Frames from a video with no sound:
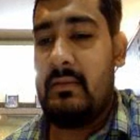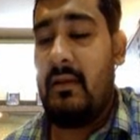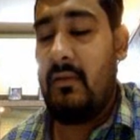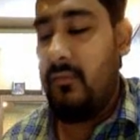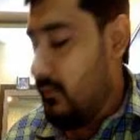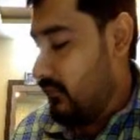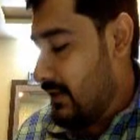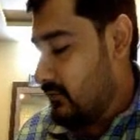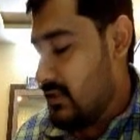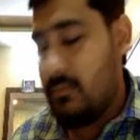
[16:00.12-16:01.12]
The
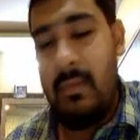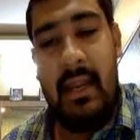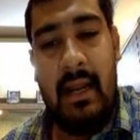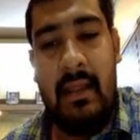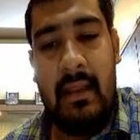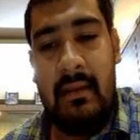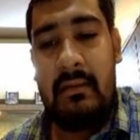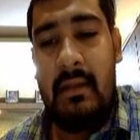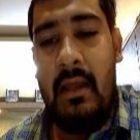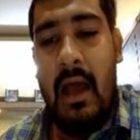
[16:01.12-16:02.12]
difference which is made is
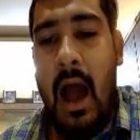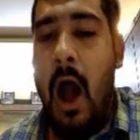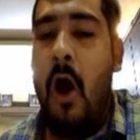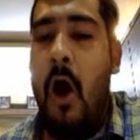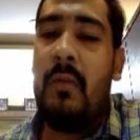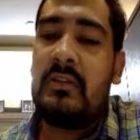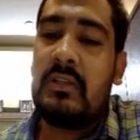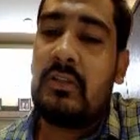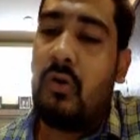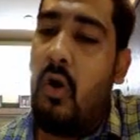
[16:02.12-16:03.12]
how much
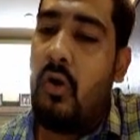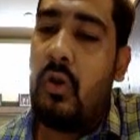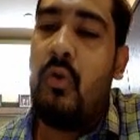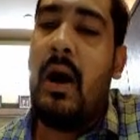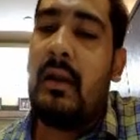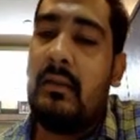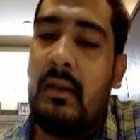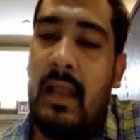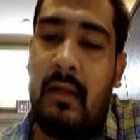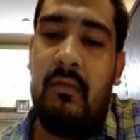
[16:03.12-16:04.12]
strong you are in the
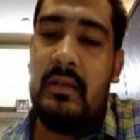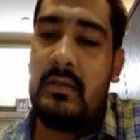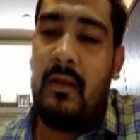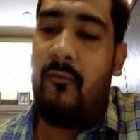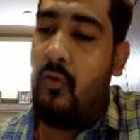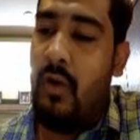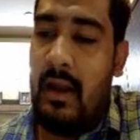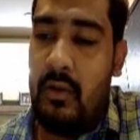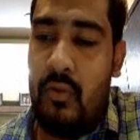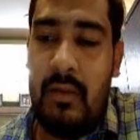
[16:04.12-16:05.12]
language. If you are
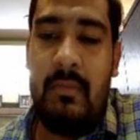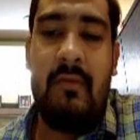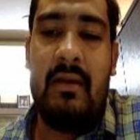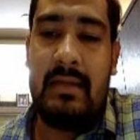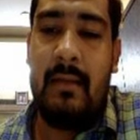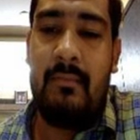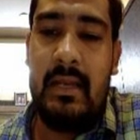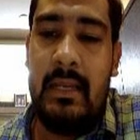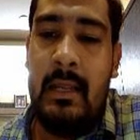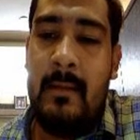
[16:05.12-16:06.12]
doing B1
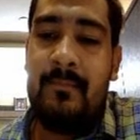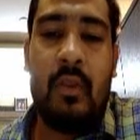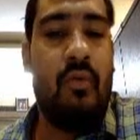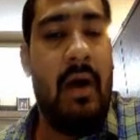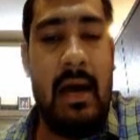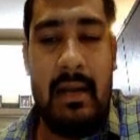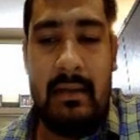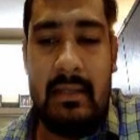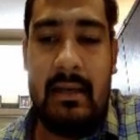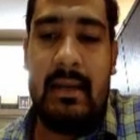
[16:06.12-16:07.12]
timely, you are at
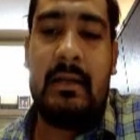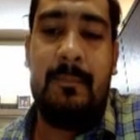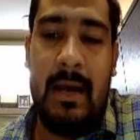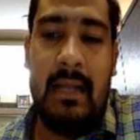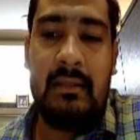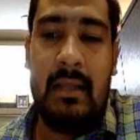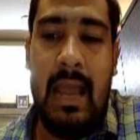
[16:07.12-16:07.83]
the correct path.